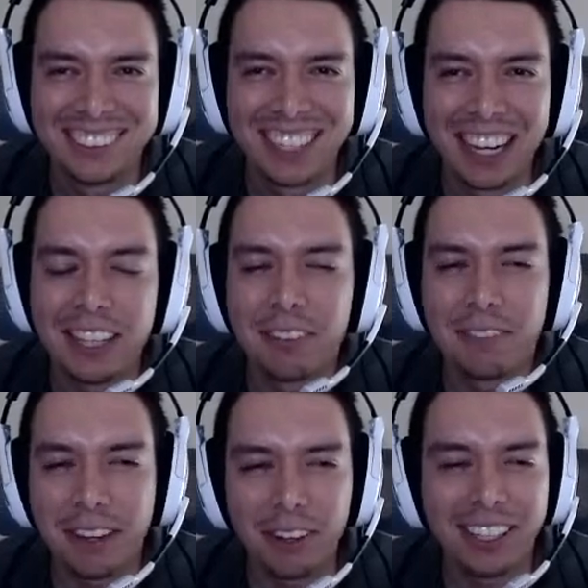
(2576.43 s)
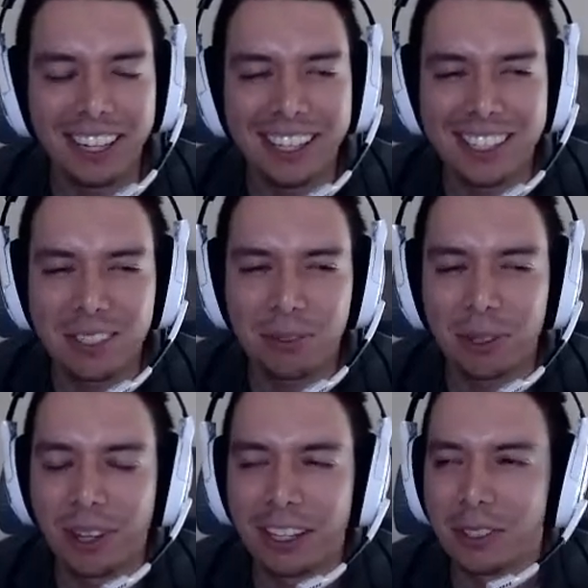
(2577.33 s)
At the very latest, we are
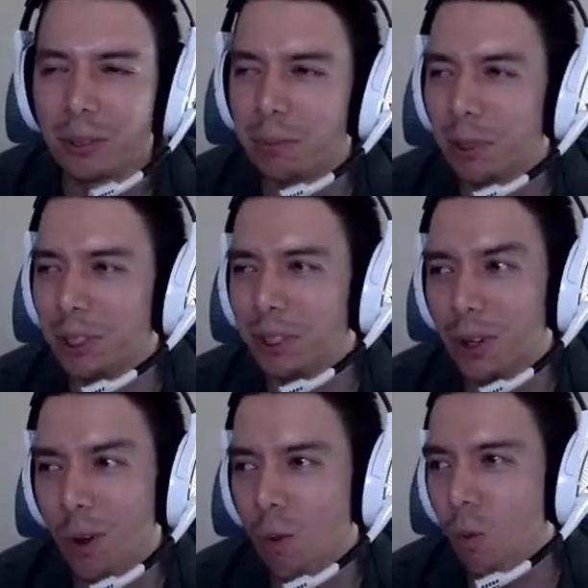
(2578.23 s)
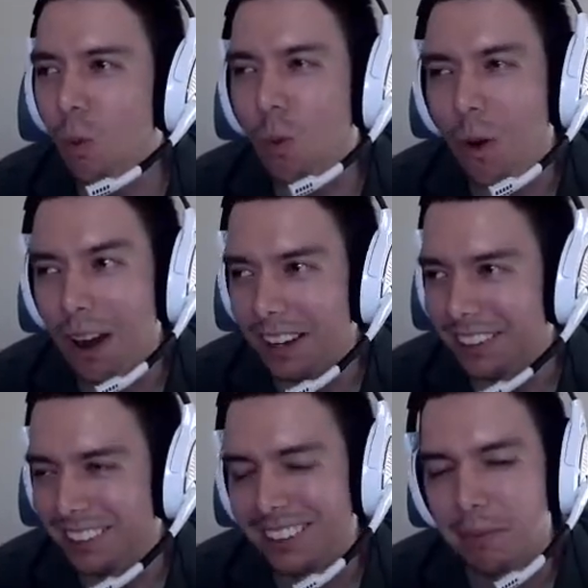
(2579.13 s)
at 2.1,
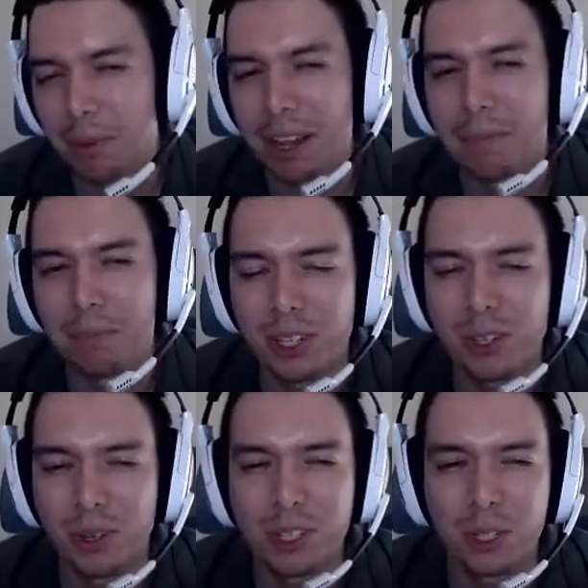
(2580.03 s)
but I'm pretty sure it's